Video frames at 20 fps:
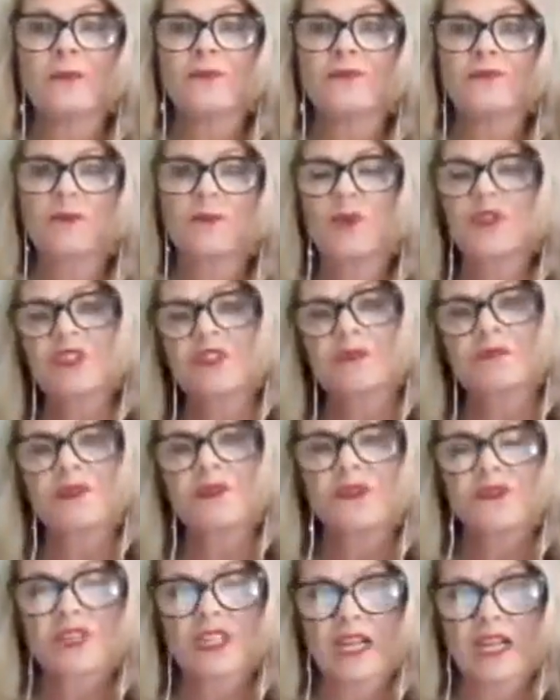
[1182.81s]
put some
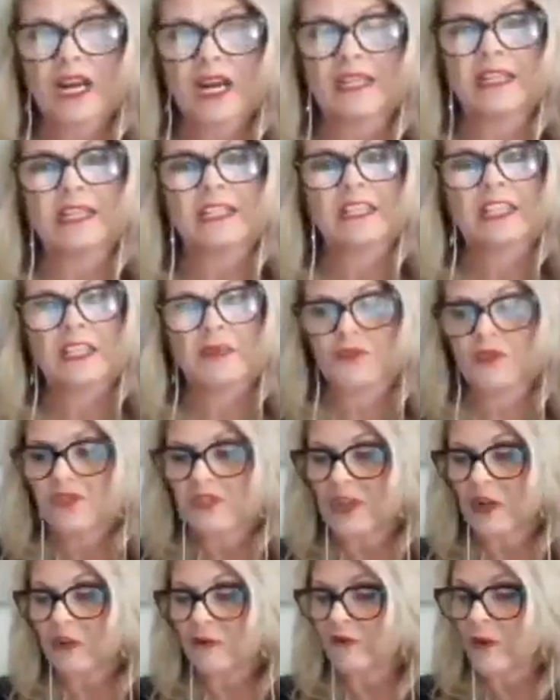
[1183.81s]
music on and keep
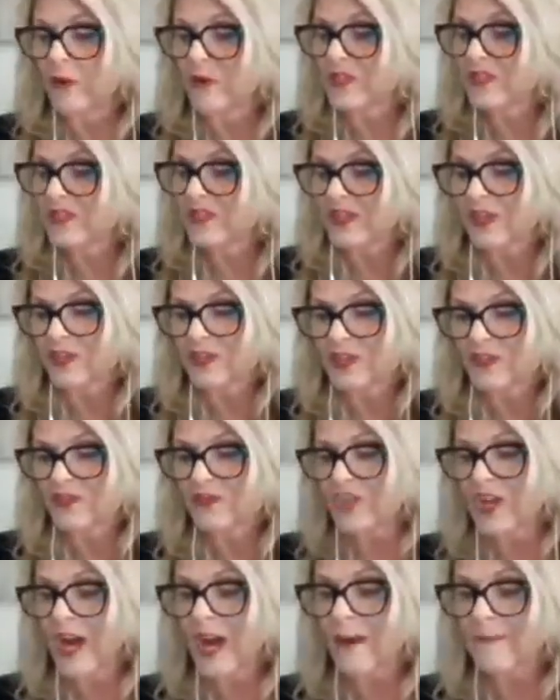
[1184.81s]
yourself focused on your
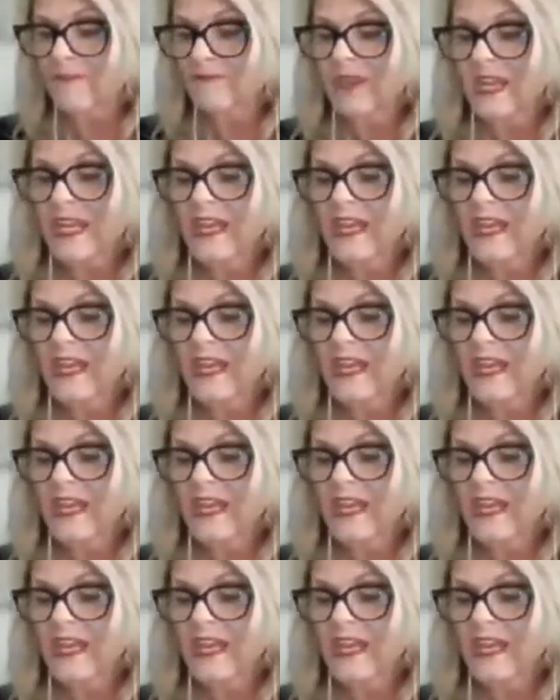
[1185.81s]
job.